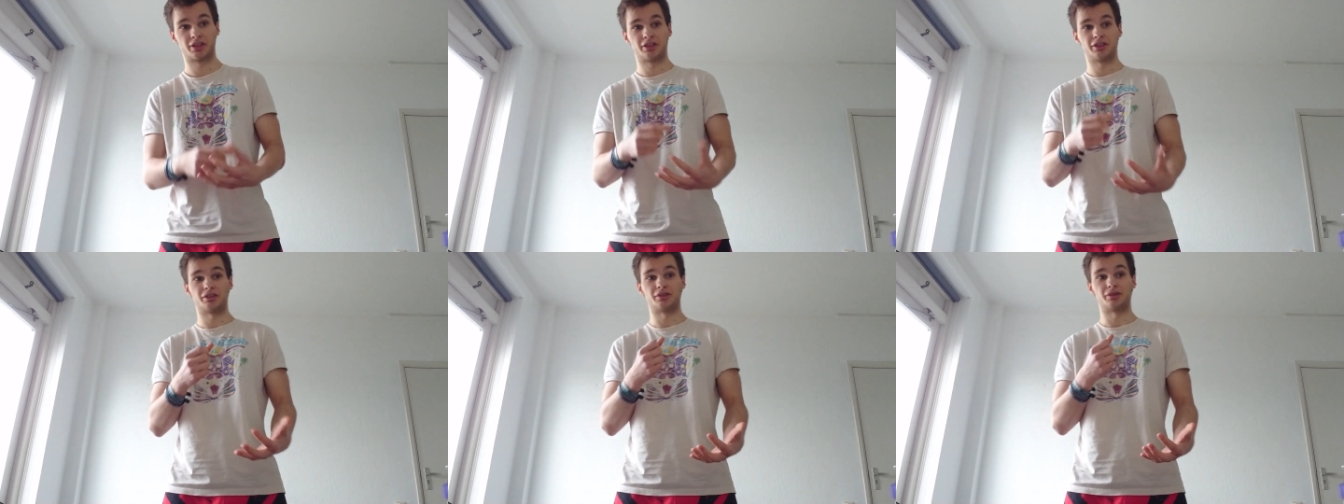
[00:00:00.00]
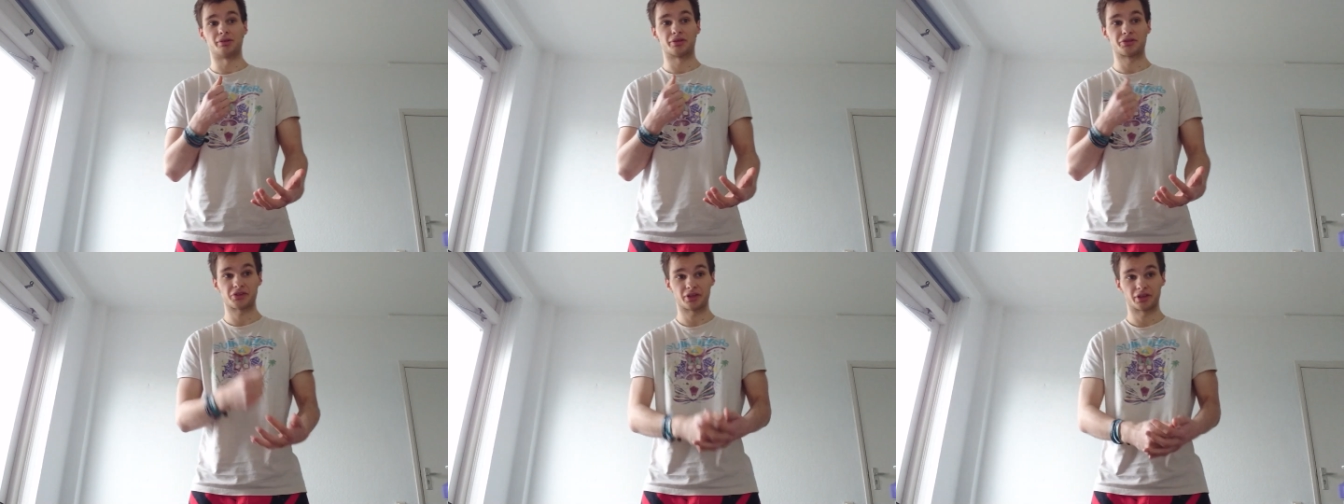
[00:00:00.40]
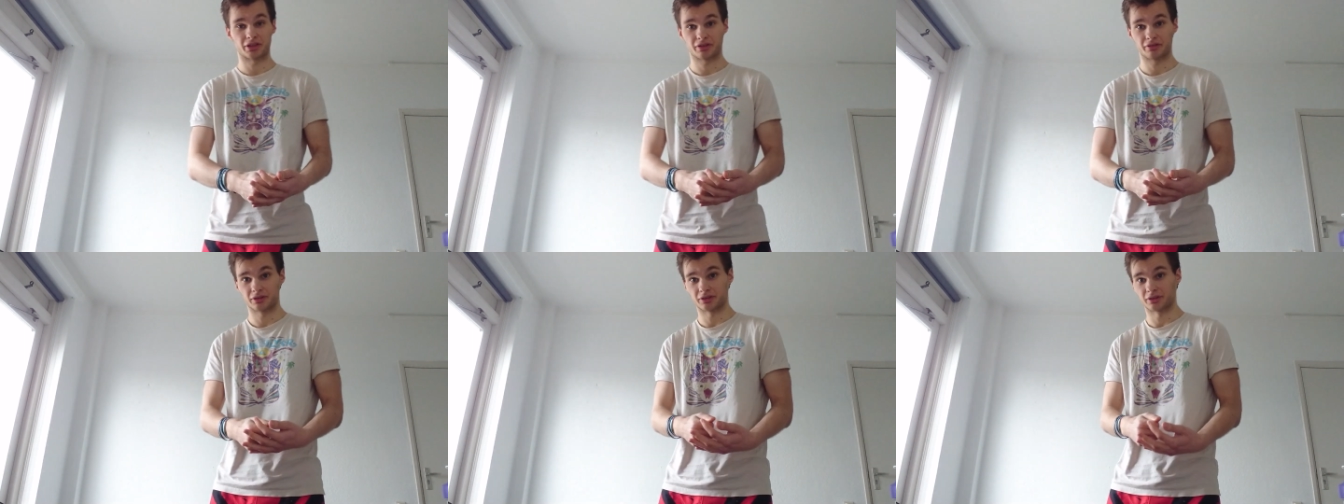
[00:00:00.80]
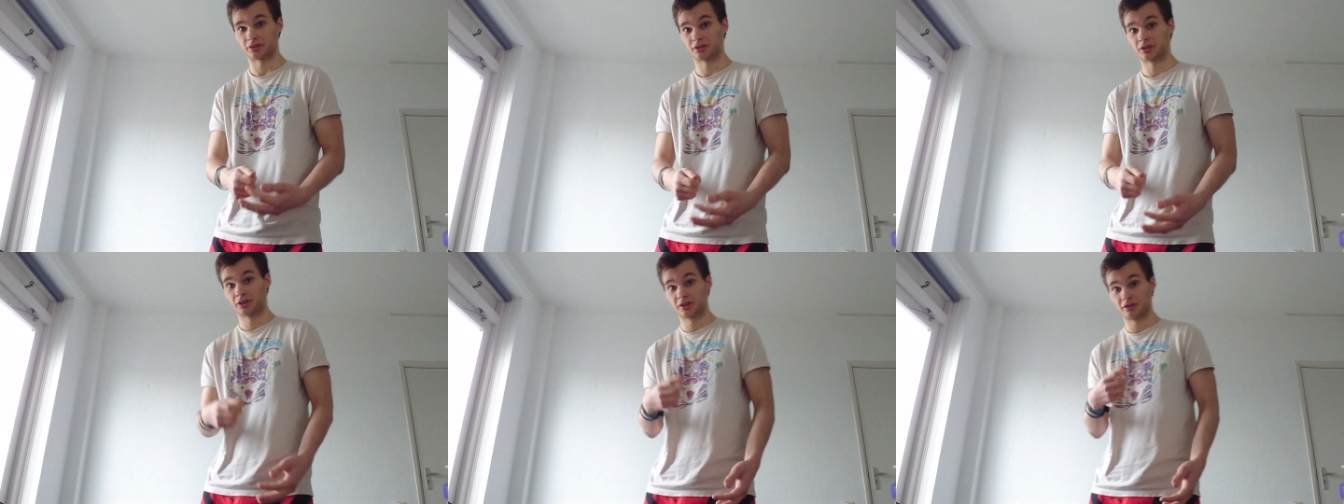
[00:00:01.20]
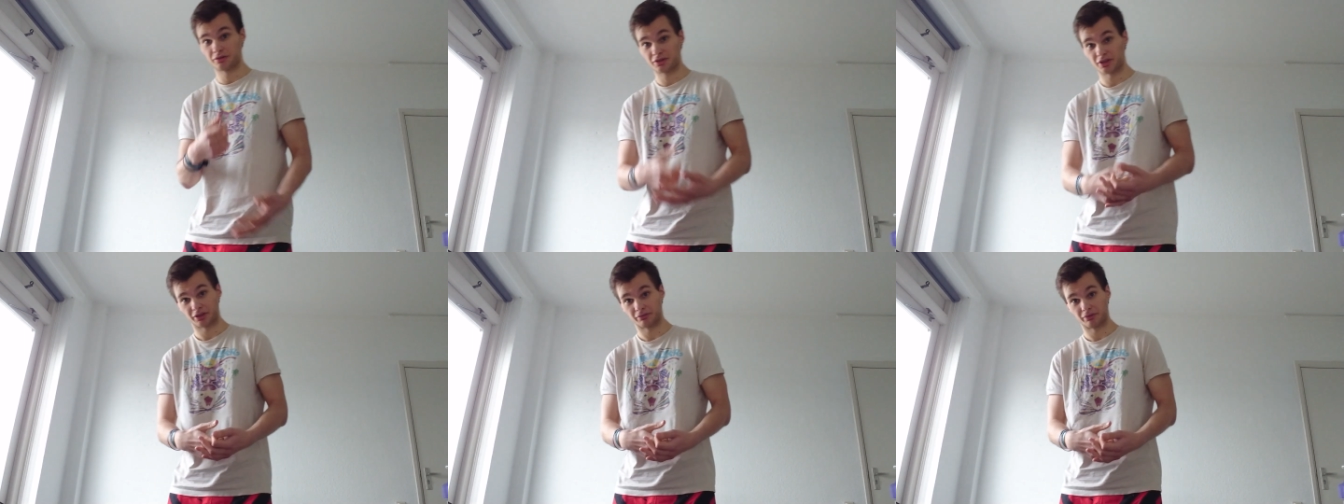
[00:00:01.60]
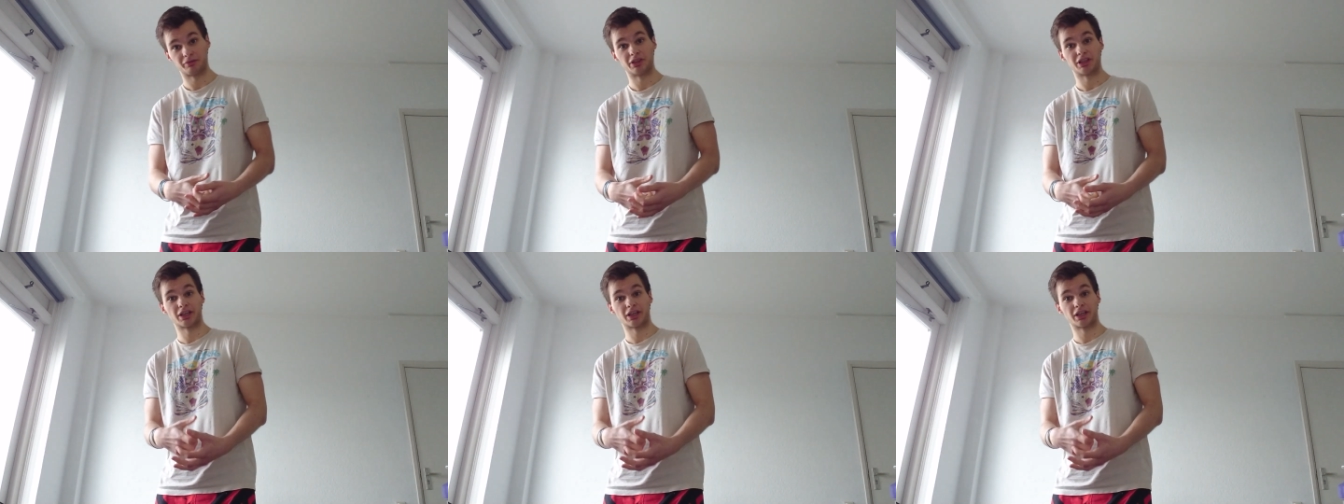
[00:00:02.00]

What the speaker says: you start with the